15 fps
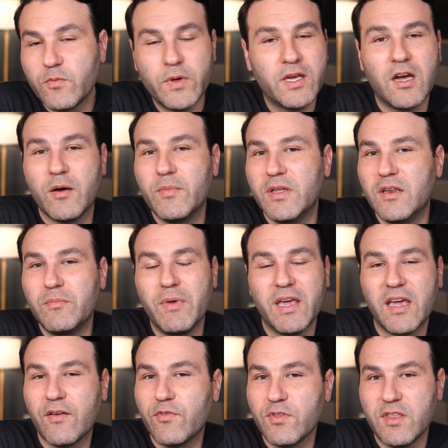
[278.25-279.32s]
We come in and
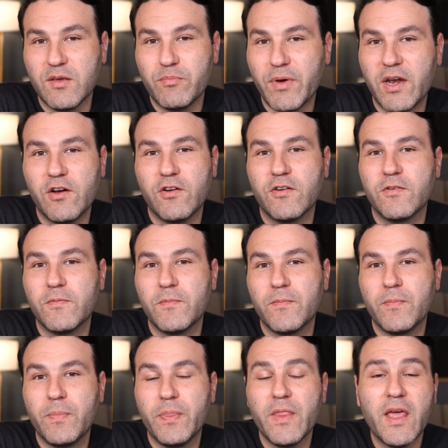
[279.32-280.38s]
make everything better.
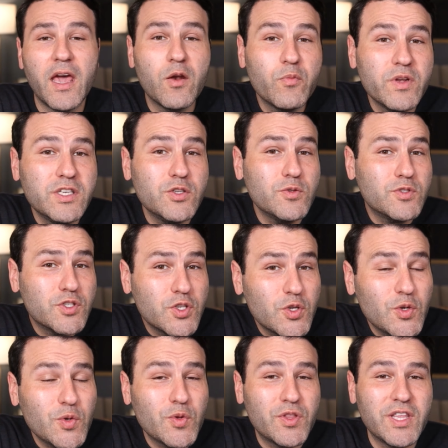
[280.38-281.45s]
And we do
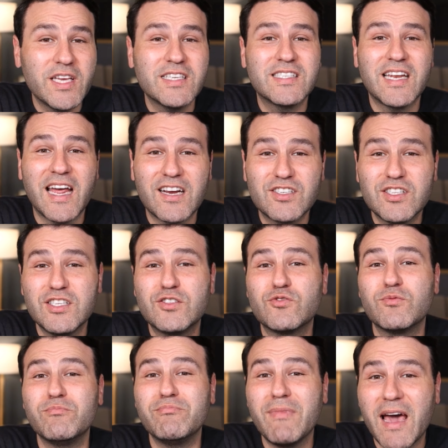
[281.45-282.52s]
two things that actually
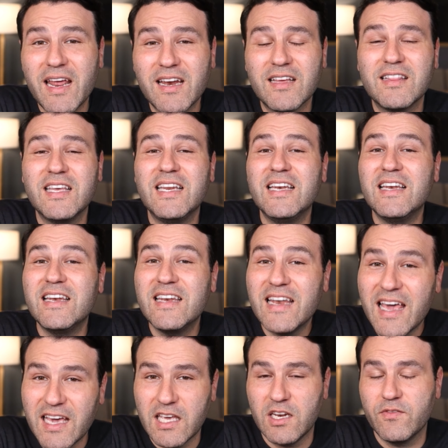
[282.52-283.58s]
dramatically
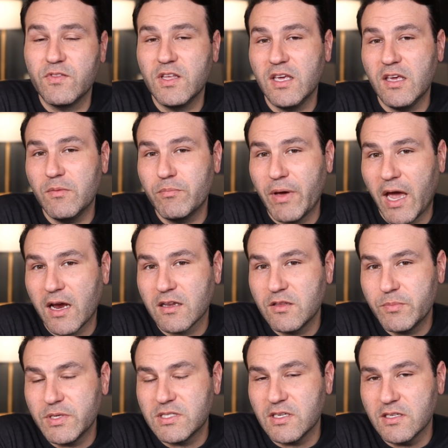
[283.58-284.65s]
negatively impact
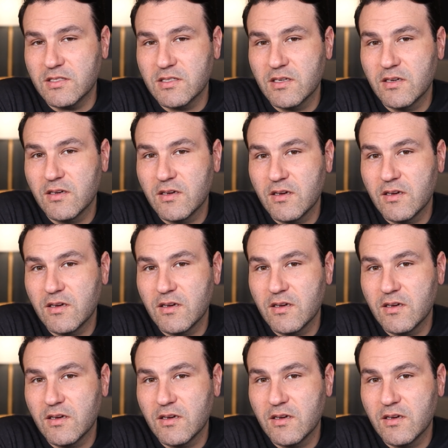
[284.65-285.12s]
the business.